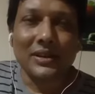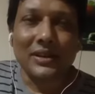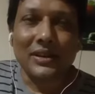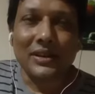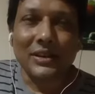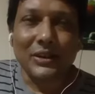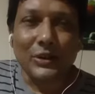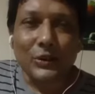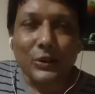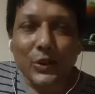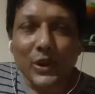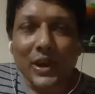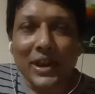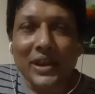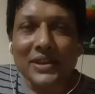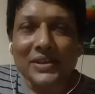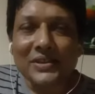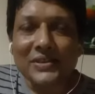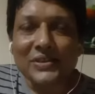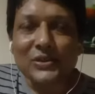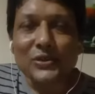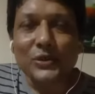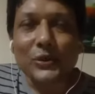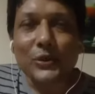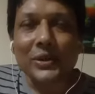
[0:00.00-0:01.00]
UK
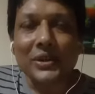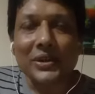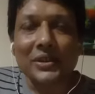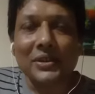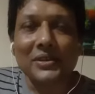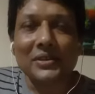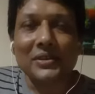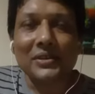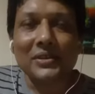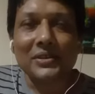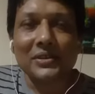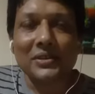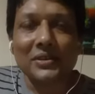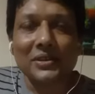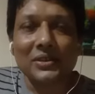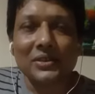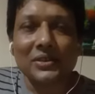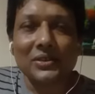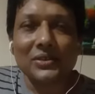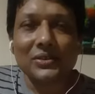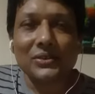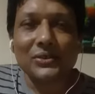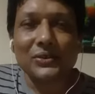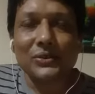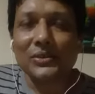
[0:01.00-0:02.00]
is doing.
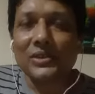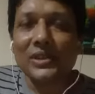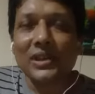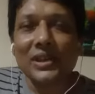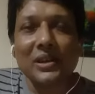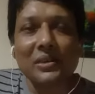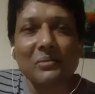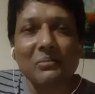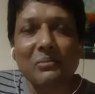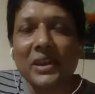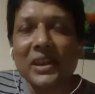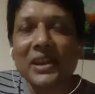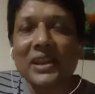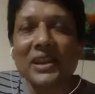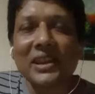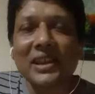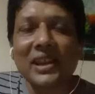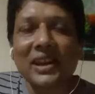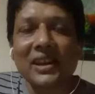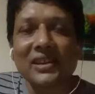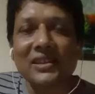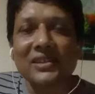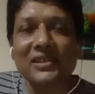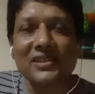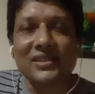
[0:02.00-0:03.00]
So there are many
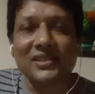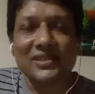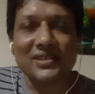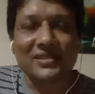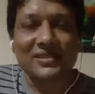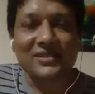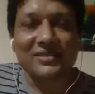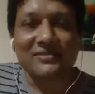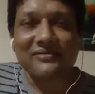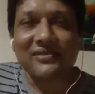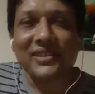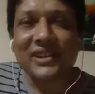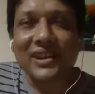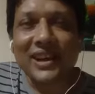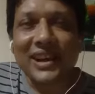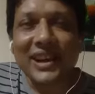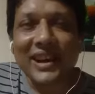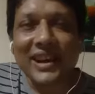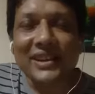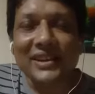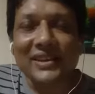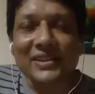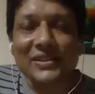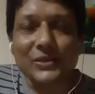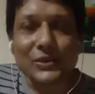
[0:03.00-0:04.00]
countries,
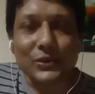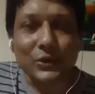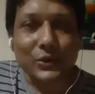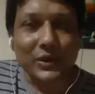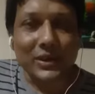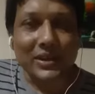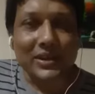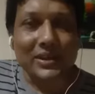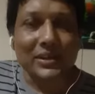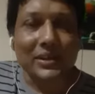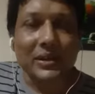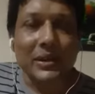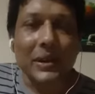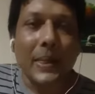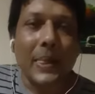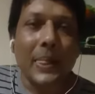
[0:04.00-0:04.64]
Finland is doing.